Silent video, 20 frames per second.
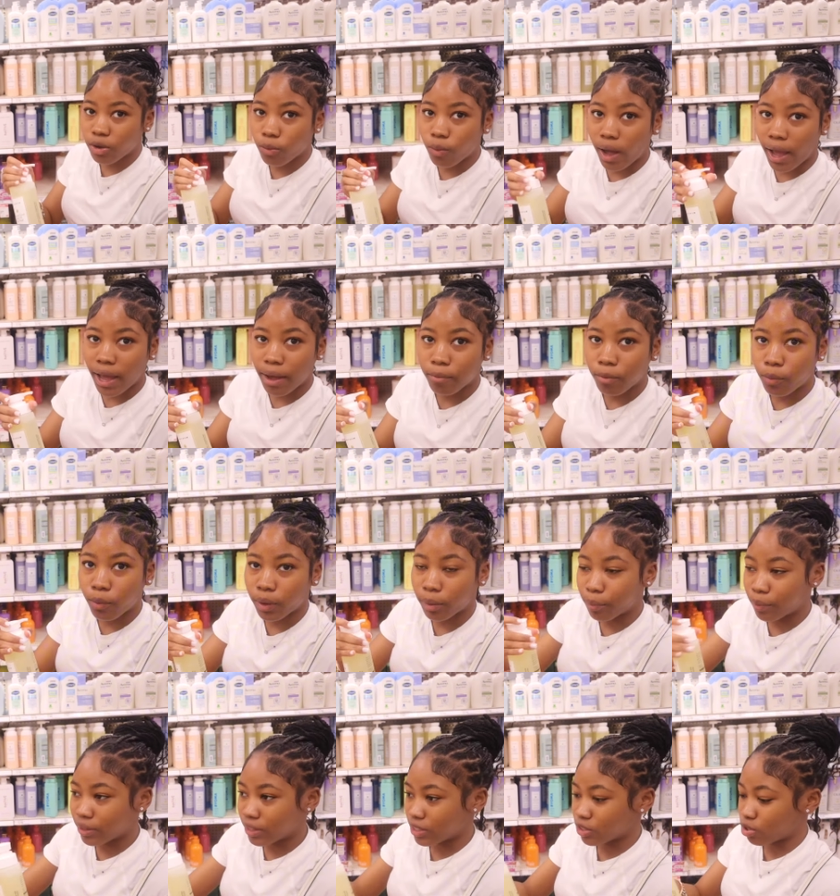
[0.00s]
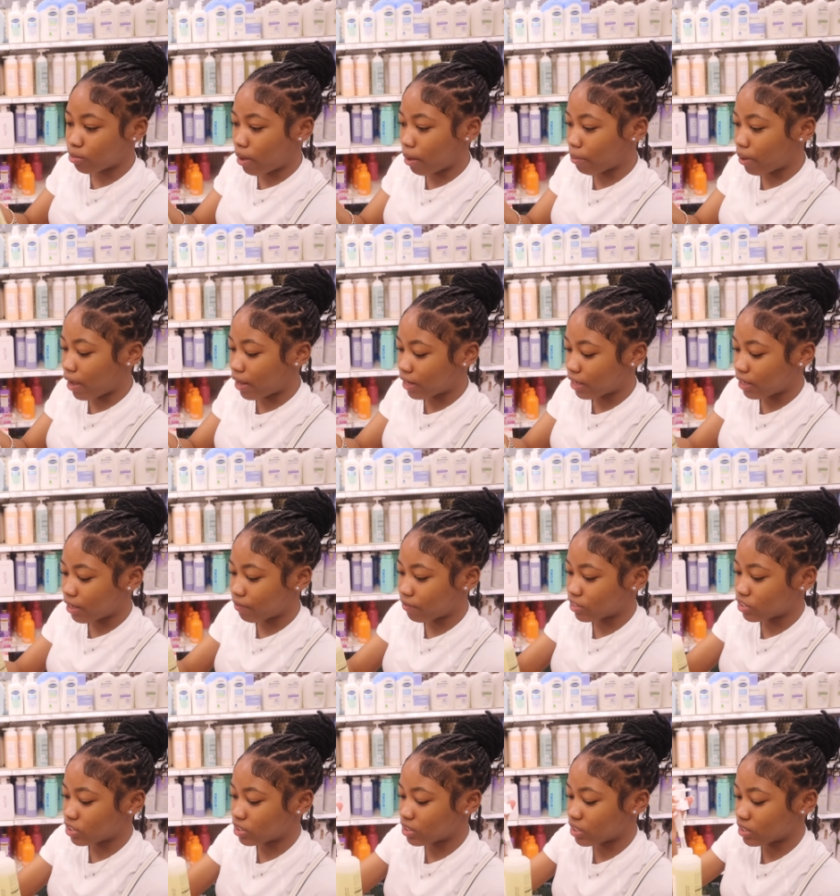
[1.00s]
know why I would want to put this on my body if
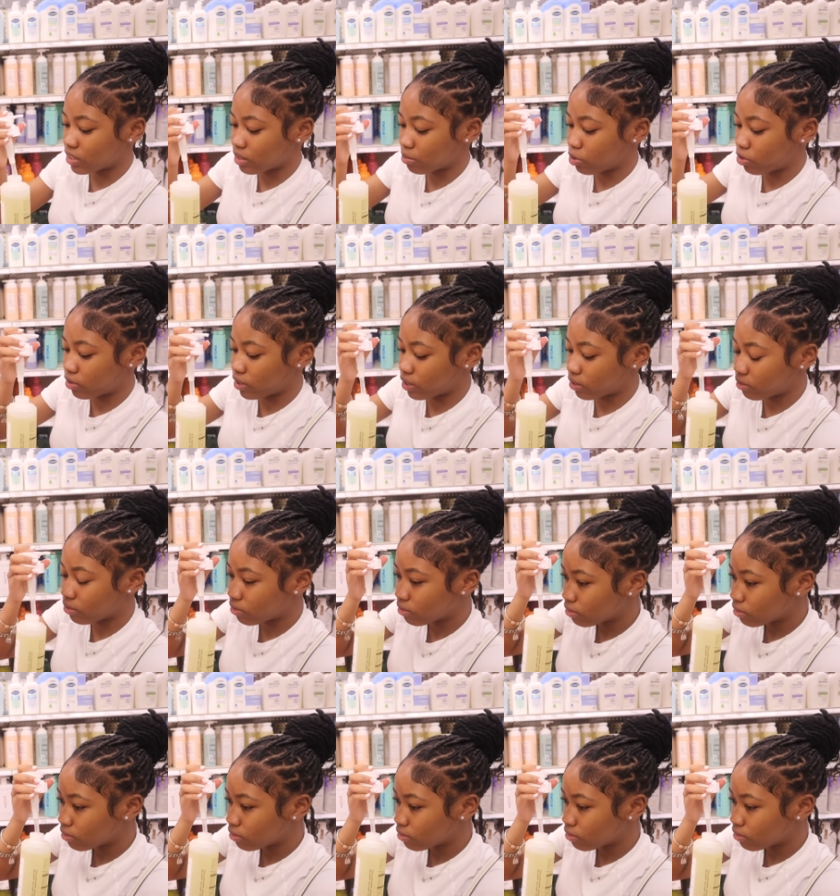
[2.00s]
it just doesn't smell good.